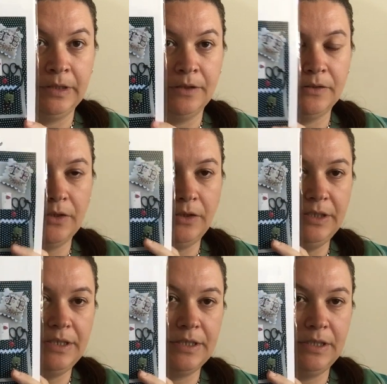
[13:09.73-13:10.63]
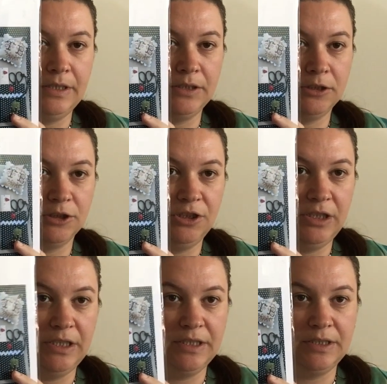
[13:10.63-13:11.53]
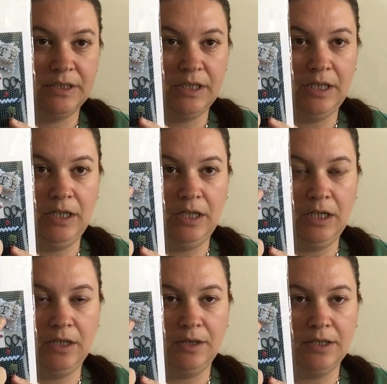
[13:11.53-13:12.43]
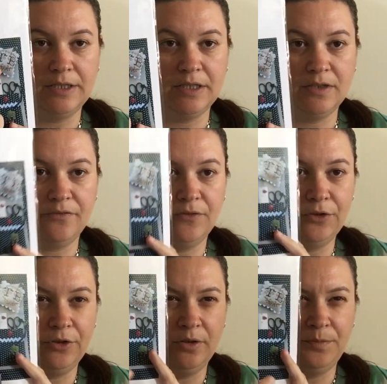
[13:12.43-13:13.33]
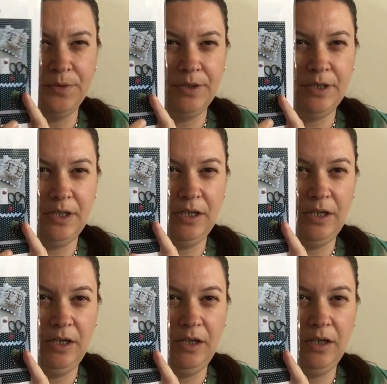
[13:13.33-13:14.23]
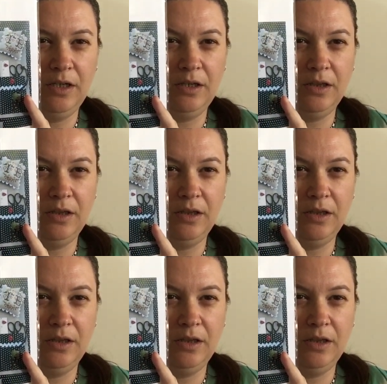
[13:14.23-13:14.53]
So you stitch this and the scissor fob and